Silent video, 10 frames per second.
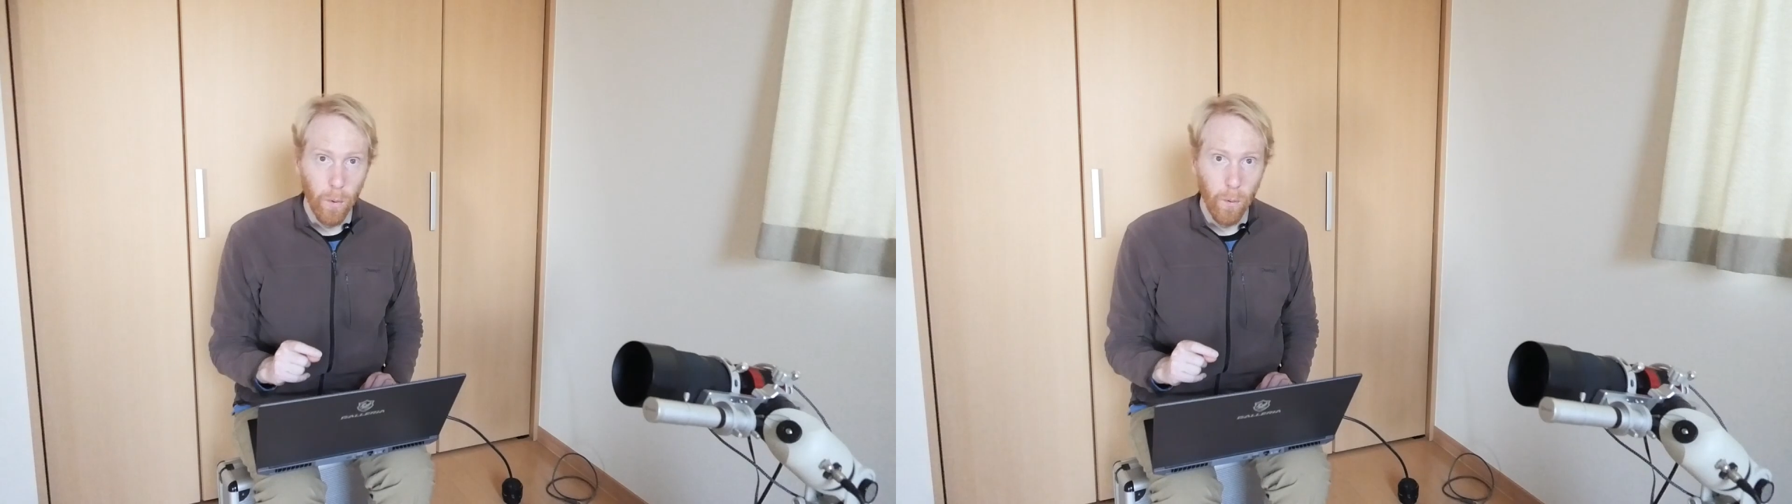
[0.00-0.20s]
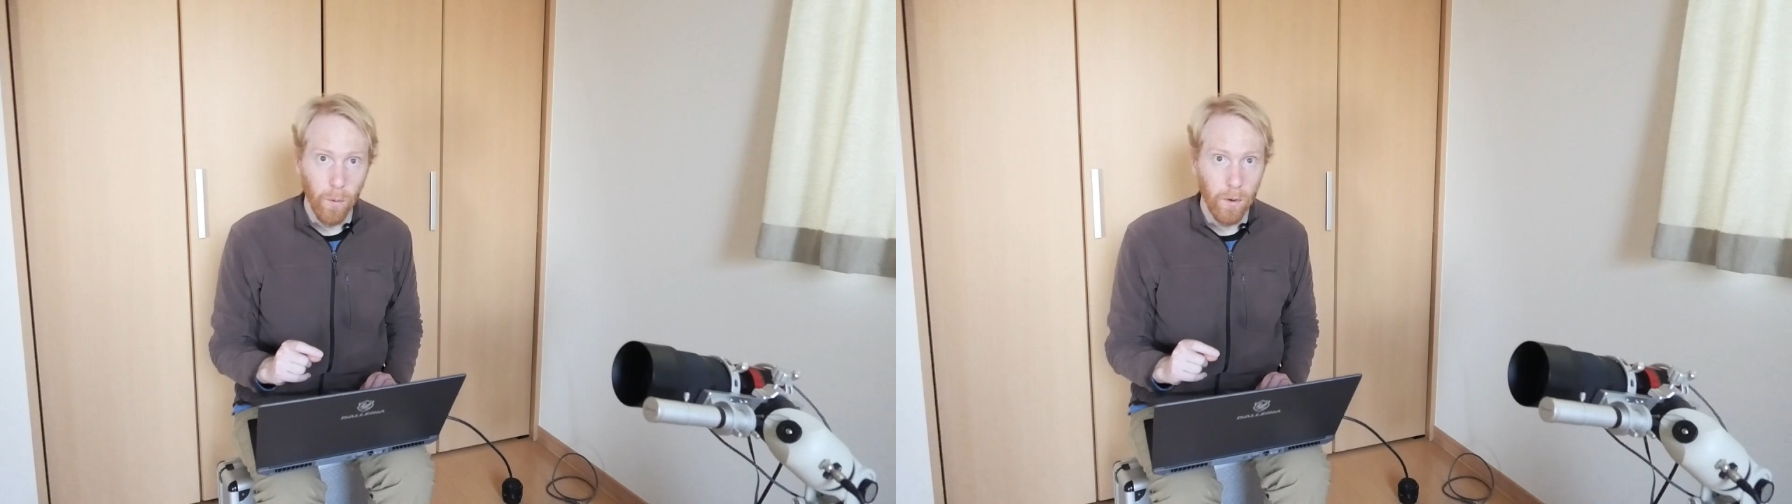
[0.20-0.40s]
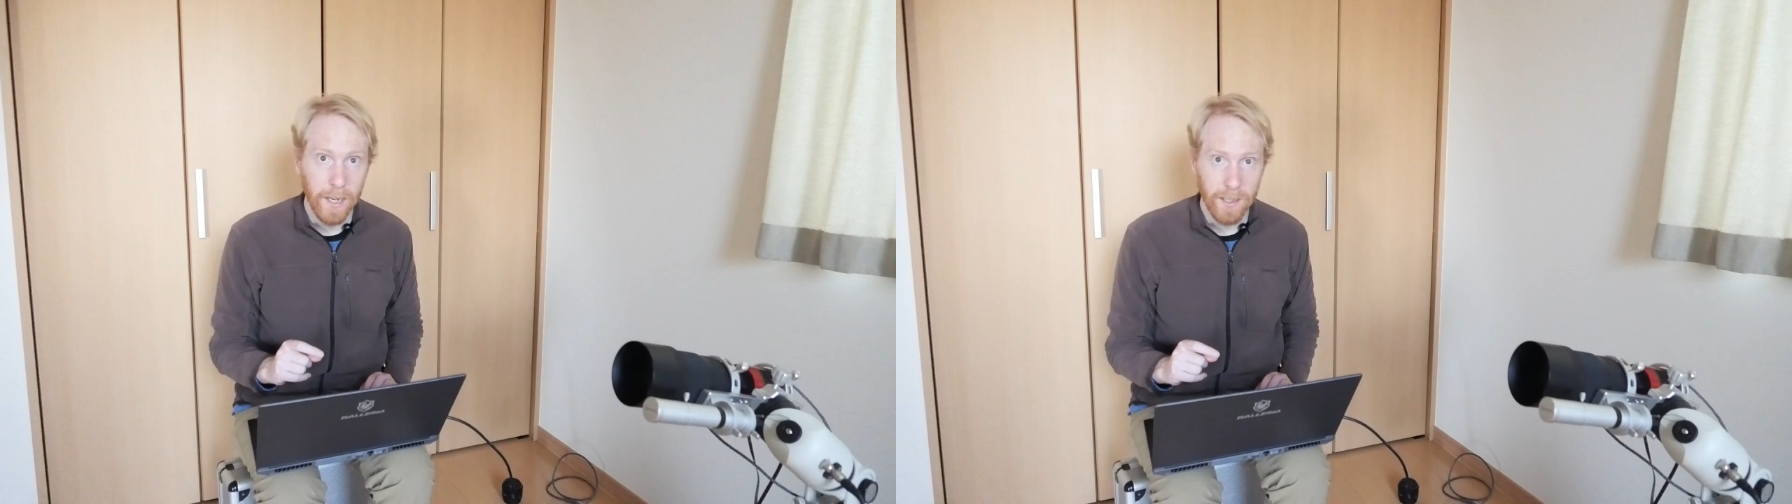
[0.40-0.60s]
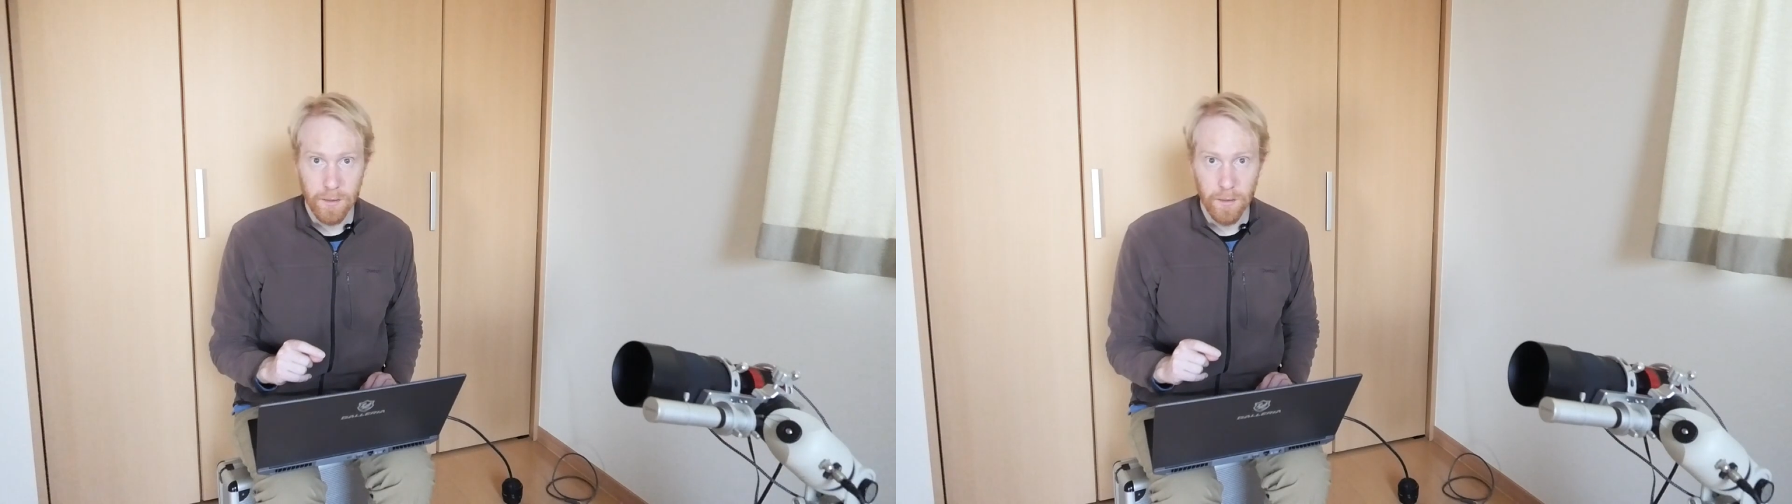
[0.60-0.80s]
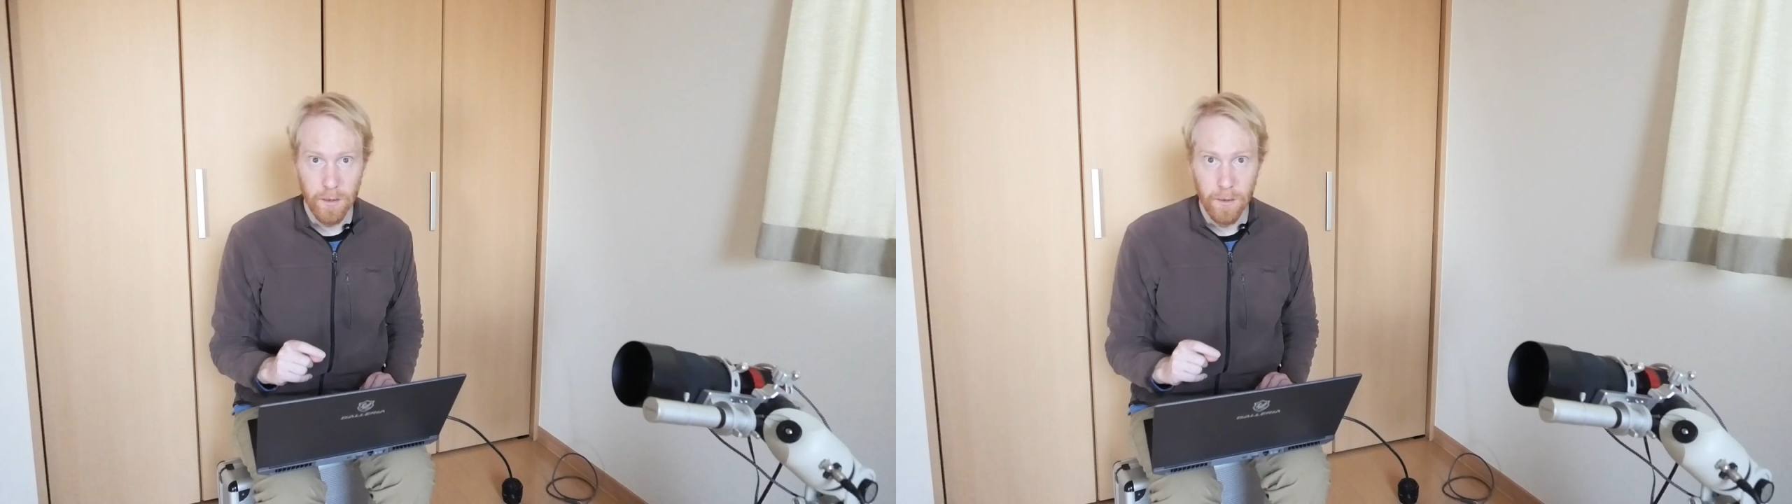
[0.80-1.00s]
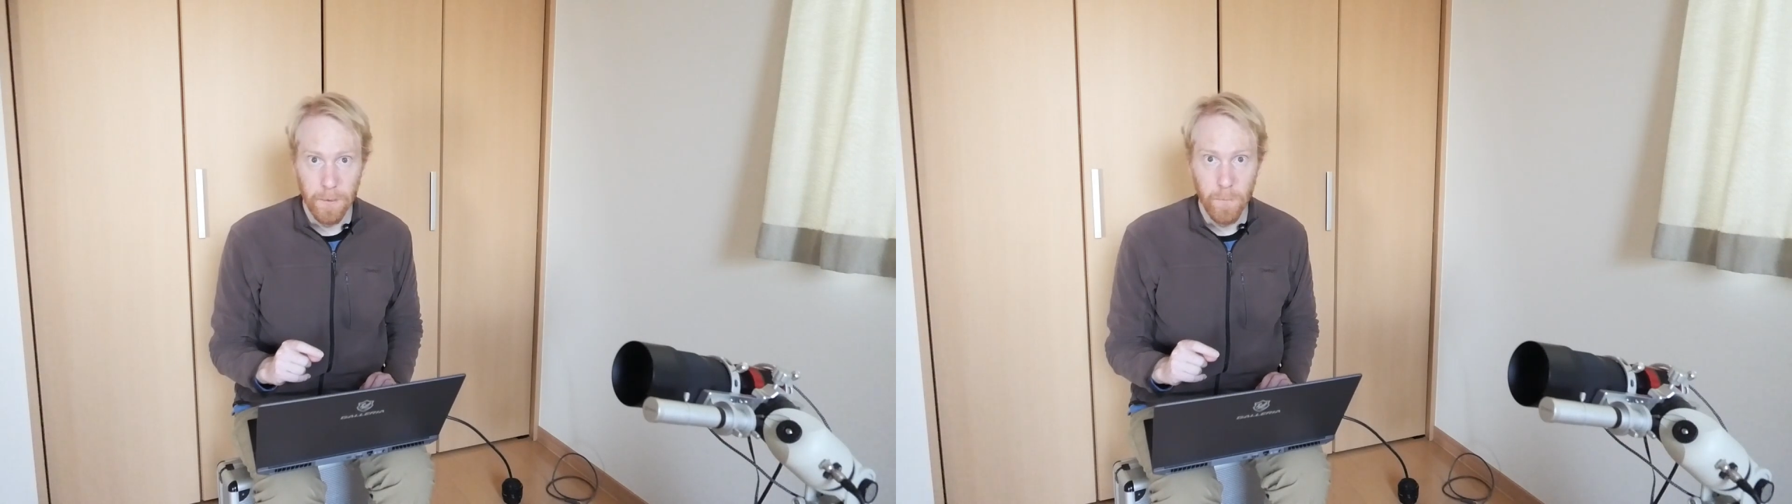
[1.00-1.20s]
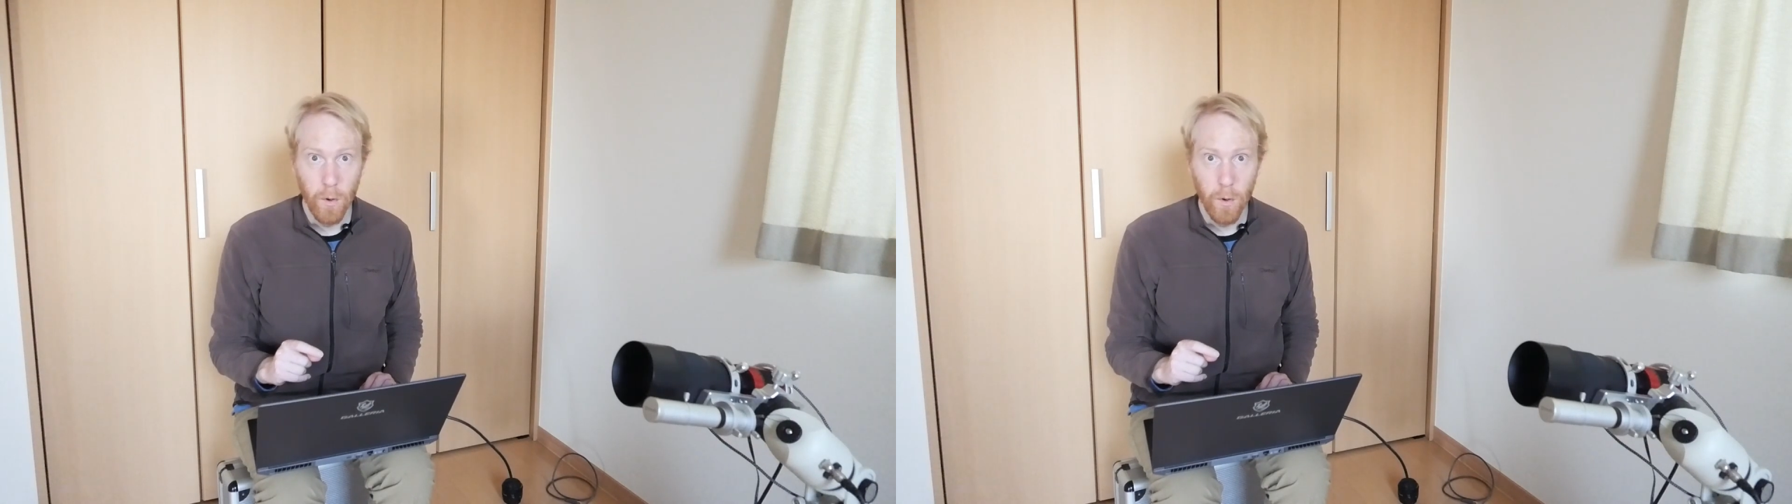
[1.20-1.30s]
all like um,